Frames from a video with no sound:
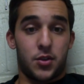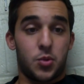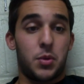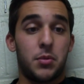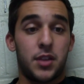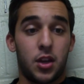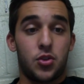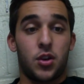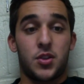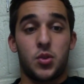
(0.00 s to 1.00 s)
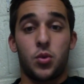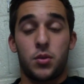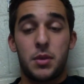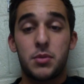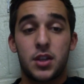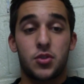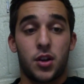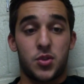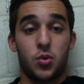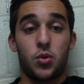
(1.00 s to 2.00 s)
So people take drugs in
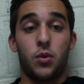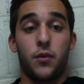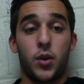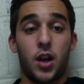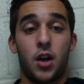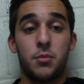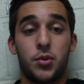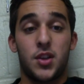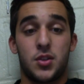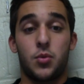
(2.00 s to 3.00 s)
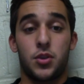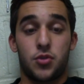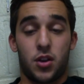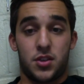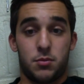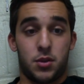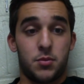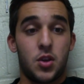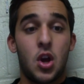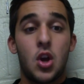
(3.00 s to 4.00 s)
order to avoid unpleasant withdrawal
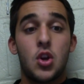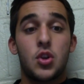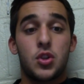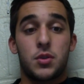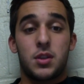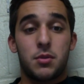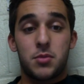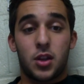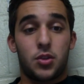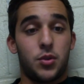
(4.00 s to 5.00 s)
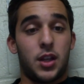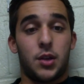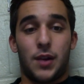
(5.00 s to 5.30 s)
symptoms. So symptoms include